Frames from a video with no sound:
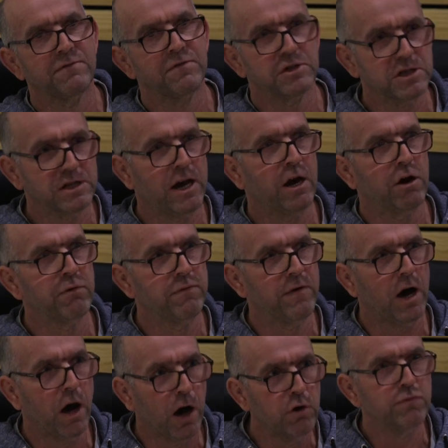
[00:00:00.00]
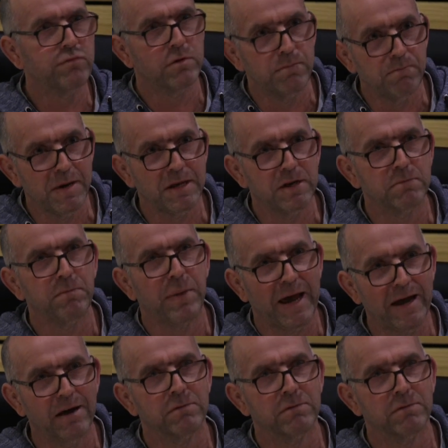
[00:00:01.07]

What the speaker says: for sale for over £1 million